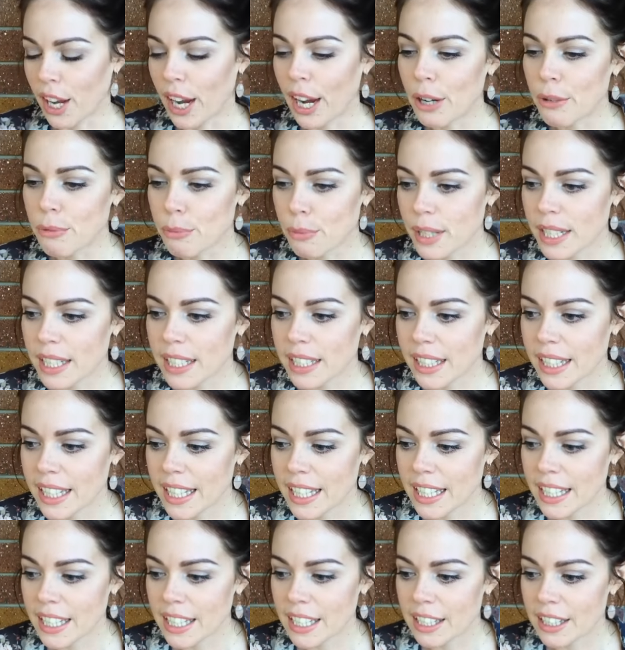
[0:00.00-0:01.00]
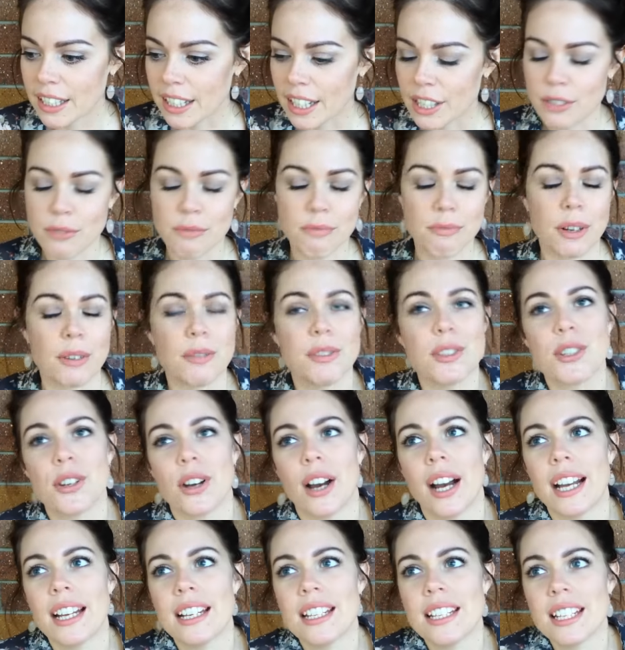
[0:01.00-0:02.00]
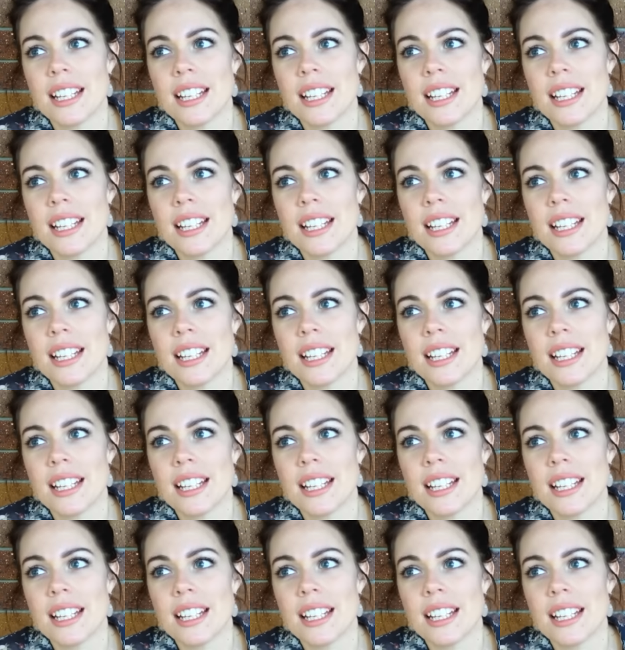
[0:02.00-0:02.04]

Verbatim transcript: I really I, I, was trying